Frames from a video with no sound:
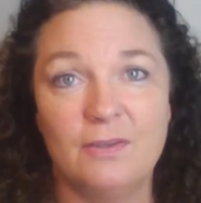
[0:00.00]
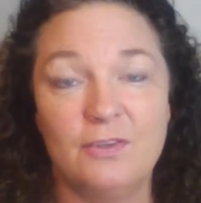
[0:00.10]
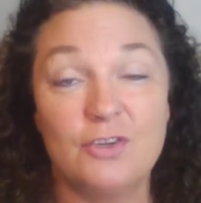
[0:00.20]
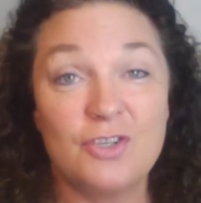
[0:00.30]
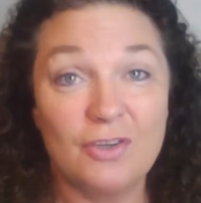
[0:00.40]

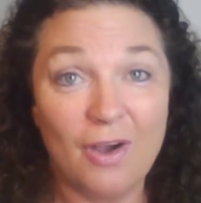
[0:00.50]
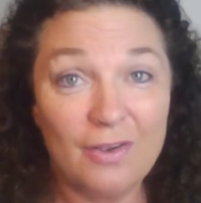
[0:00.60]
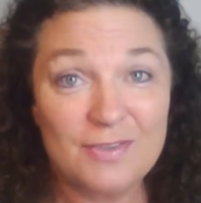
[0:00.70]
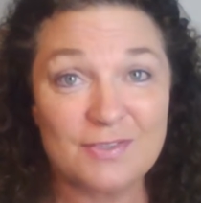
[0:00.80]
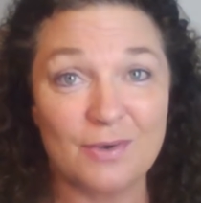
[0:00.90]
You should
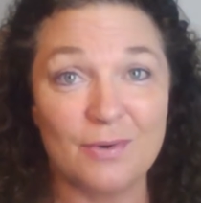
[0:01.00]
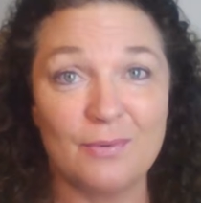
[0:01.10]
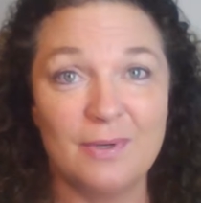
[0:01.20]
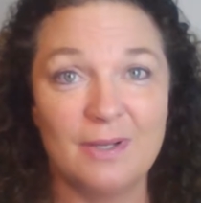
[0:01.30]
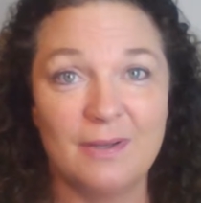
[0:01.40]

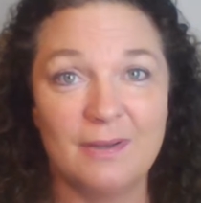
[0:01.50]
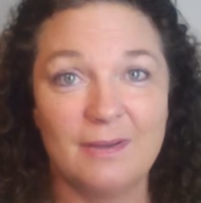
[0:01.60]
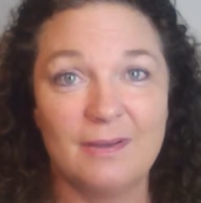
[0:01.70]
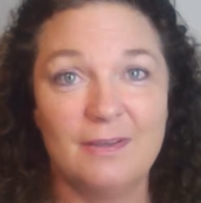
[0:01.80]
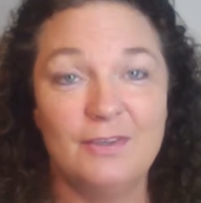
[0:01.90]
also
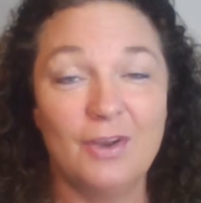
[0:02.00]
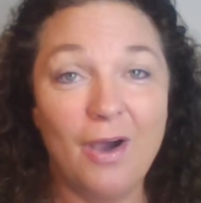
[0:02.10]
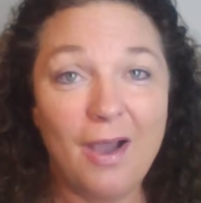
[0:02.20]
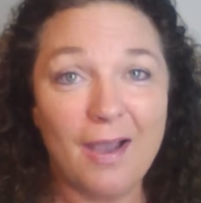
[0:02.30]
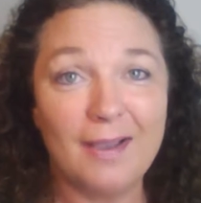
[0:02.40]

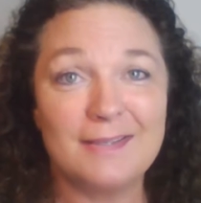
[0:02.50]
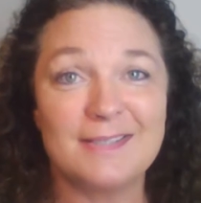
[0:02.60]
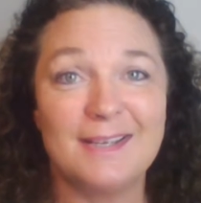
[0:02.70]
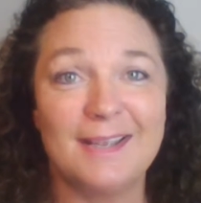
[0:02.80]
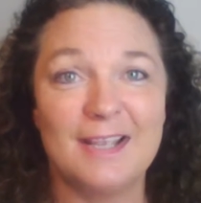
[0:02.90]
not
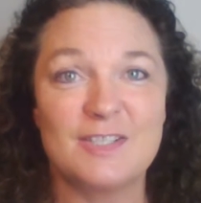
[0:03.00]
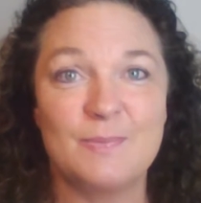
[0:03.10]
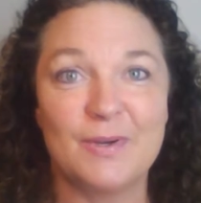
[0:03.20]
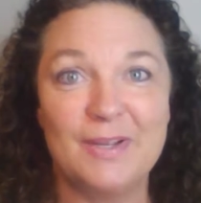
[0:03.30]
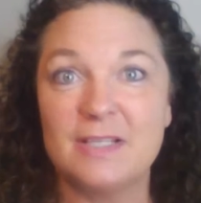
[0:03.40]

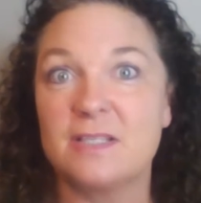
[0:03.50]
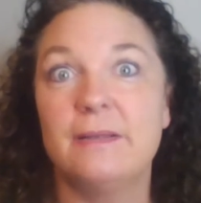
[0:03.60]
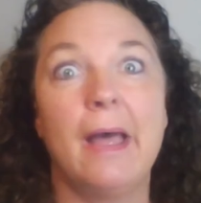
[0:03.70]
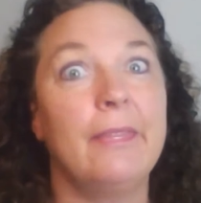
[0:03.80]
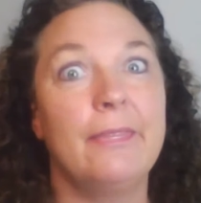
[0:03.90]
experience
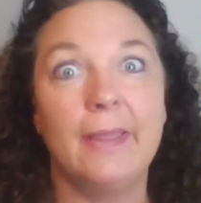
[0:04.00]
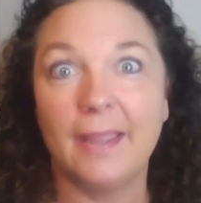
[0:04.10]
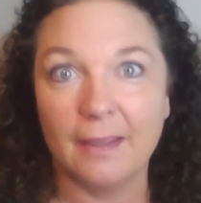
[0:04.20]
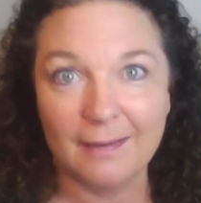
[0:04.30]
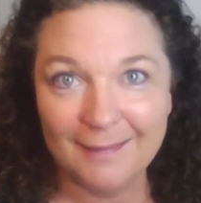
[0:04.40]

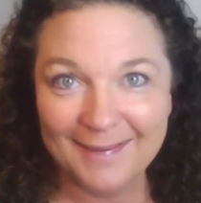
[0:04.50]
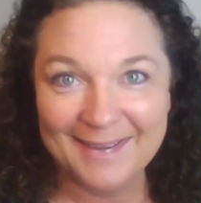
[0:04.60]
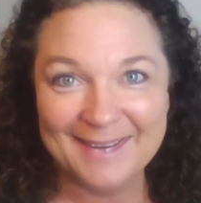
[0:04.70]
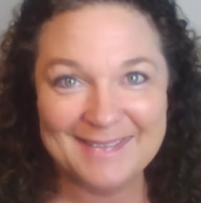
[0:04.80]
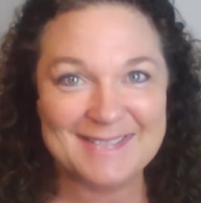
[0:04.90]
nothing
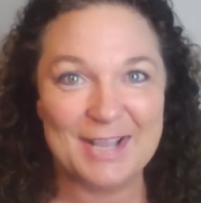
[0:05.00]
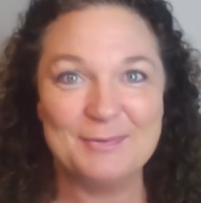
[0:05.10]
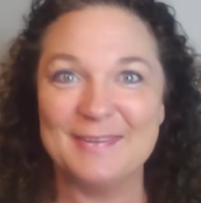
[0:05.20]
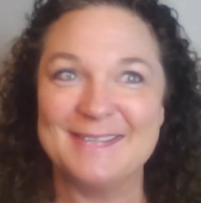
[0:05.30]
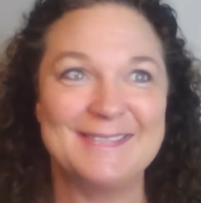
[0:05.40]
and say,
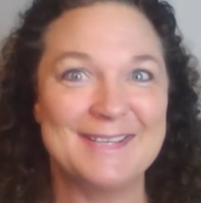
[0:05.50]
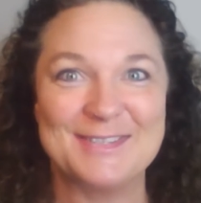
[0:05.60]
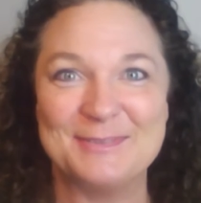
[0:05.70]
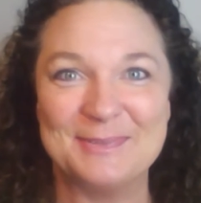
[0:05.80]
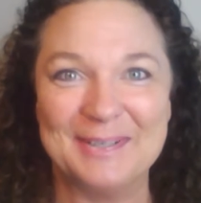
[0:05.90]
well, this
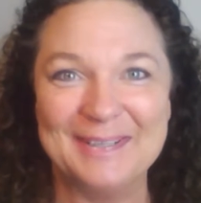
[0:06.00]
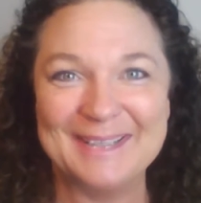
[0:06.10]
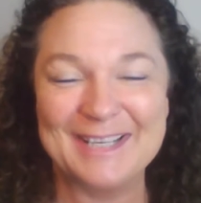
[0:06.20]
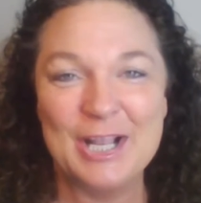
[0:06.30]
doesn't work.